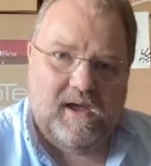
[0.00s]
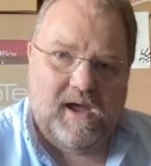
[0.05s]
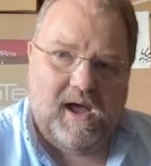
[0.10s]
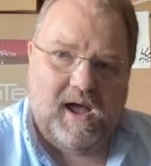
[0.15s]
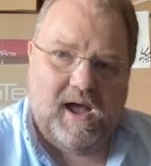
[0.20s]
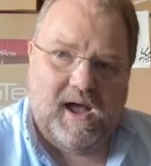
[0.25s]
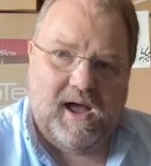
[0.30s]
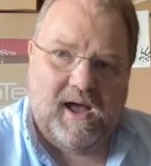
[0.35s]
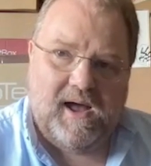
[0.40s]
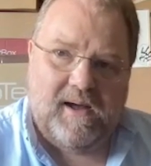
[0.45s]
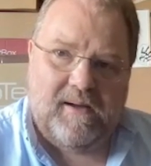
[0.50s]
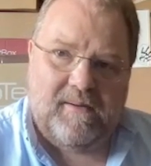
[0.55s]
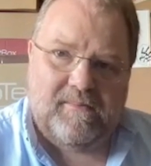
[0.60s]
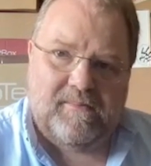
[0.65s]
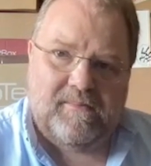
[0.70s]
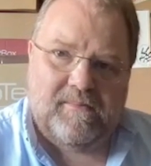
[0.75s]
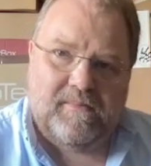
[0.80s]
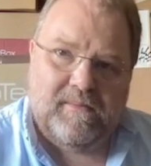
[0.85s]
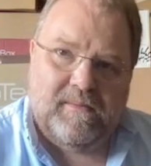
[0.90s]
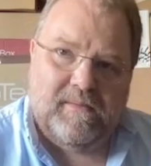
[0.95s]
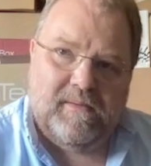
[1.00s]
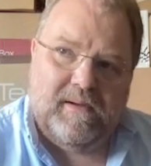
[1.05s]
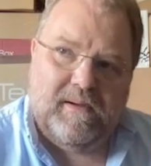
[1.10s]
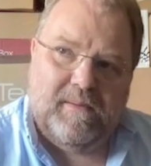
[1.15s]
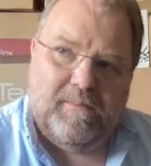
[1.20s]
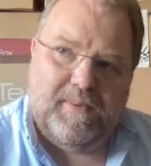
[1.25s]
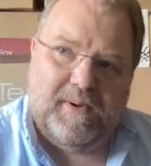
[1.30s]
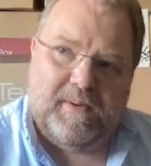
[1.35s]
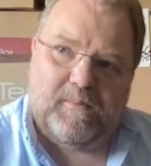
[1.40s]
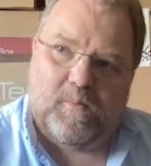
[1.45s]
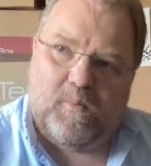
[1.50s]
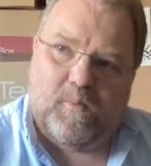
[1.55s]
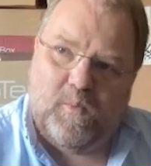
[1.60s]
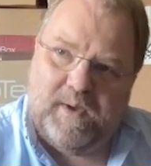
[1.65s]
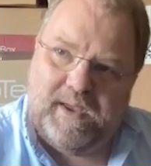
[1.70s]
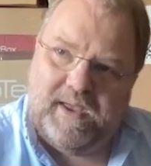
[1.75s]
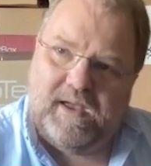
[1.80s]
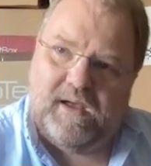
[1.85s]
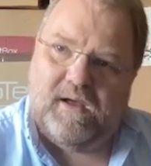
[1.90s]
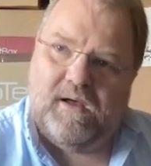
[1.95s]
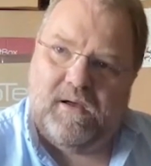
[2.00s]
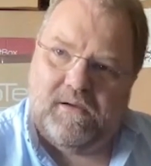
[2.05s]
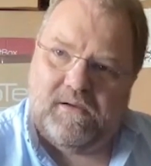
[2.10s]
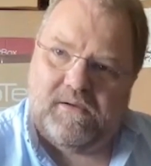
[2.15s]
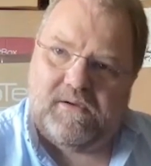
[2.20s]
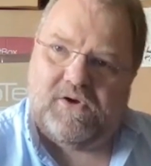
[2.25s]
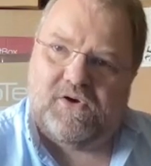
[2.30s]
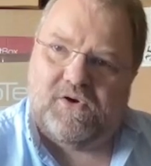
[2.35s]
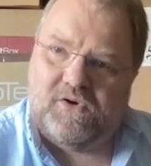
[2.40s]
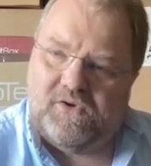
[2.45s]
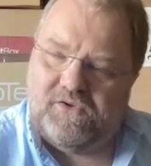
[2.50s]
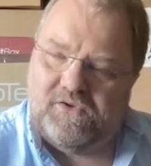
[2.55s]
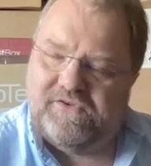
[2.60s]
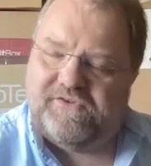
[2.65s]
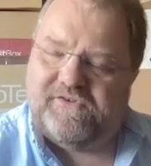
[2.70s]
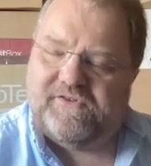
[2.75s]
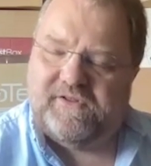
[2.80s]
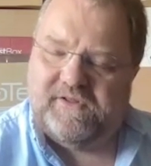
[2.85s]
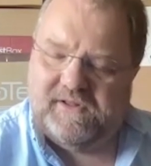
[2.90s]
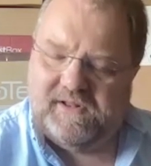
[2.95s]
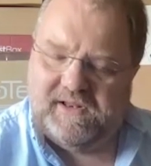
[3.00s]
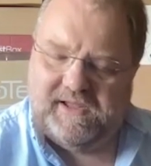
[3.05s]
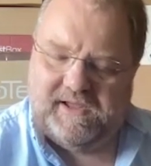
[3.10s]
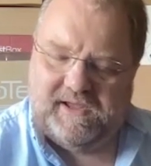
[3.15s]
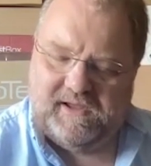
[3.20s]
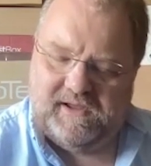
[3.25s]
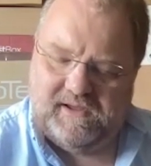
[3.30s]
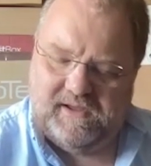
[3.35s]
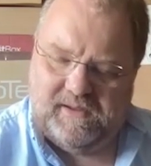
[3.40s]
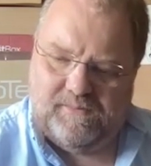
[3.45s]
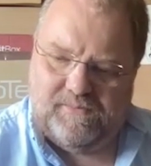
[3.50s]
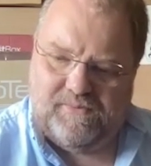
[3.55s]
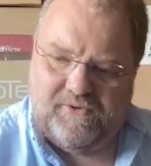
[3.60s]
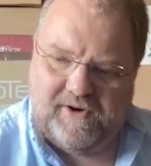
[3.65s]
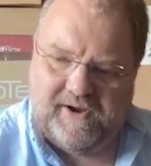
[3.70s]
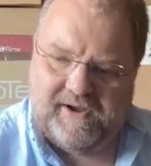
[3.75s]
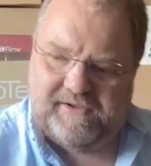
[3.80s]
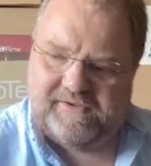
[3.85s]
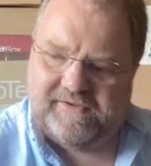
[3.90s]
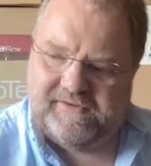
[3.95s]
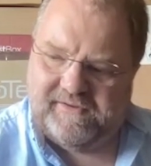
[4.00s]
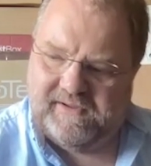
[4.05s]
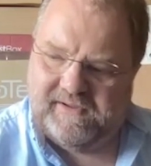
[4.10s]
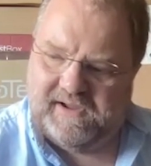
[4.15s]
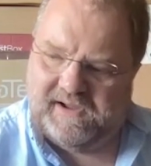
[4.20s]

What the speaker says: But we are constantly impressed